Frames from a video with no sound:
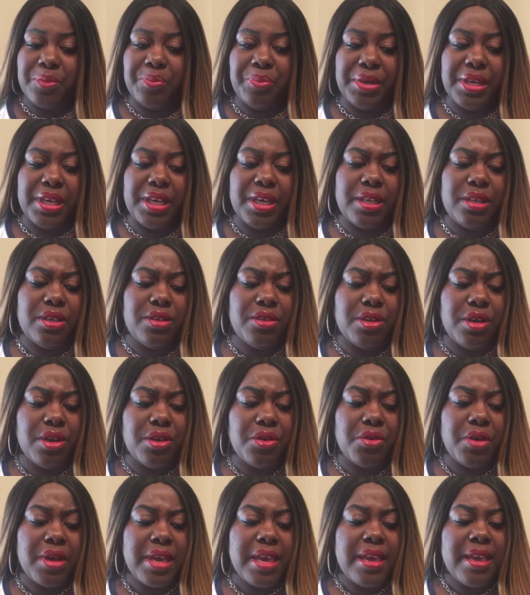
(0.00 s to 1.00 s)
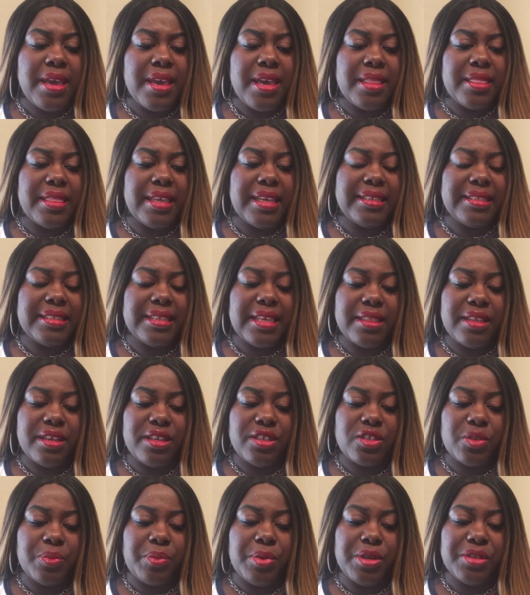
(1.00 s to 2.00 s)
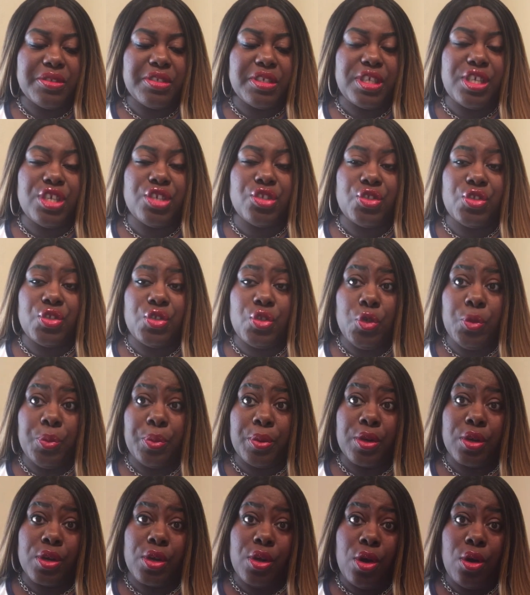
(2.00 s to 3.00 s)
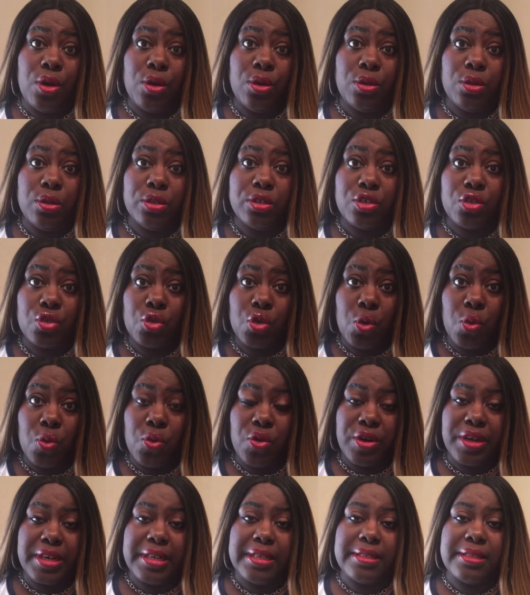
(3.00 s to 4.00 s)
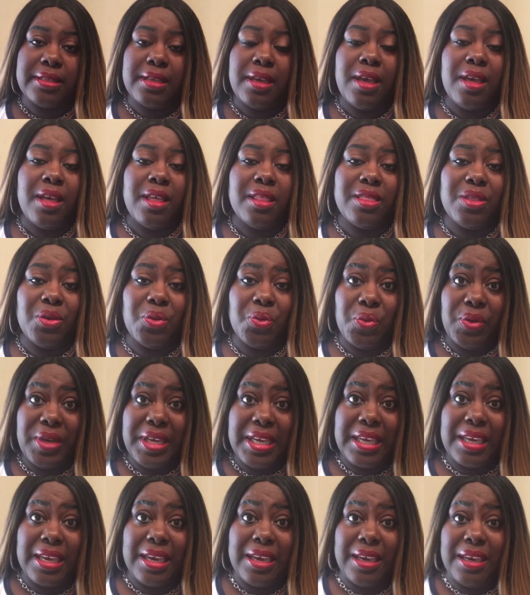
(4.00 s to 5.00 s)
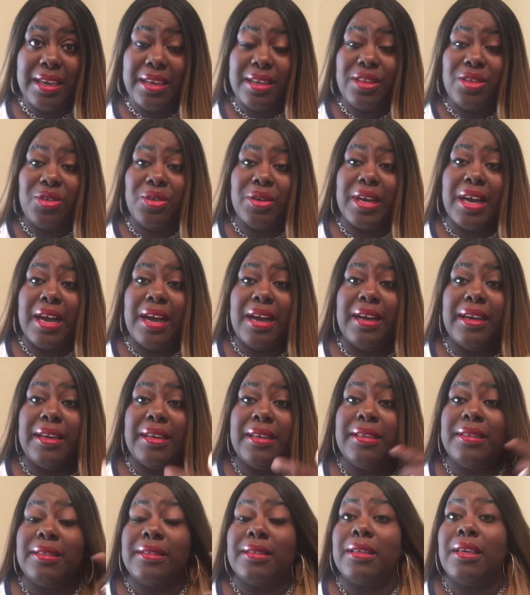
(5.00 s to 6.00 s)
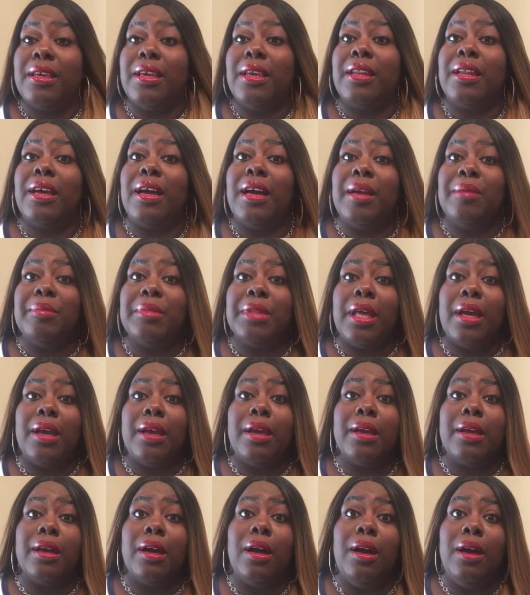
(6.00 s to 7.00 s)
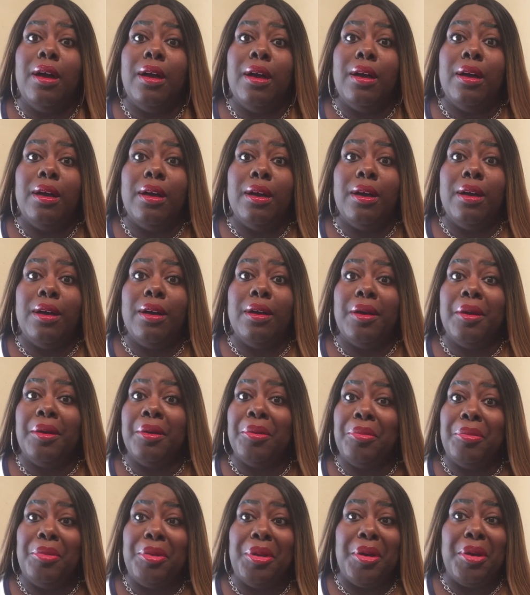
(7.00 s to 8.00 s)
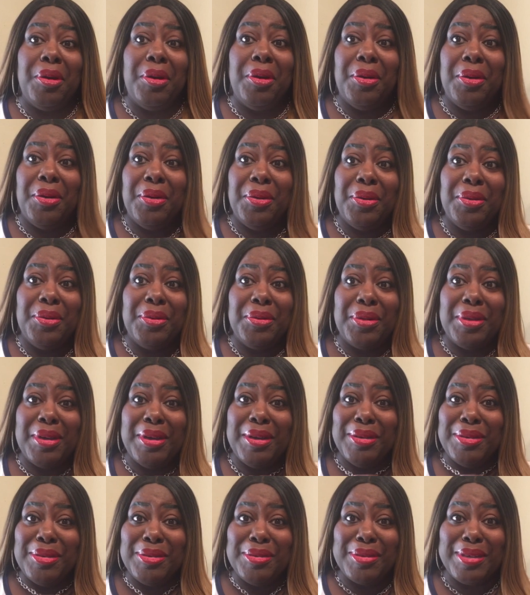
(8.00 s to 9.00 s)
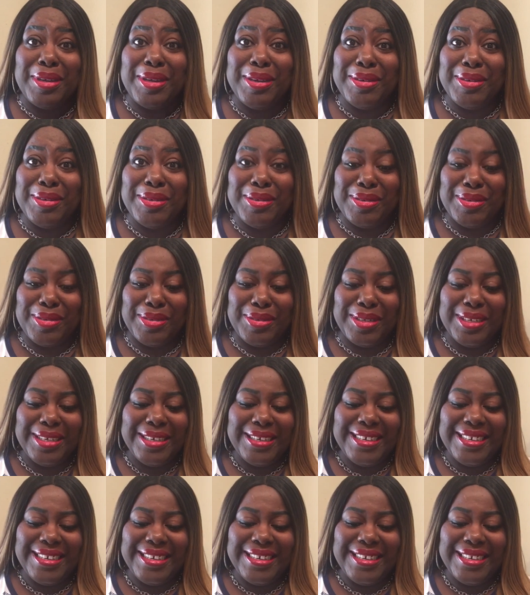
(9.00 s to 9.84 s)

But you know, they said that it's supposed to get super cold towards the weekend, you guys, and I'm like, oh, no, no, no.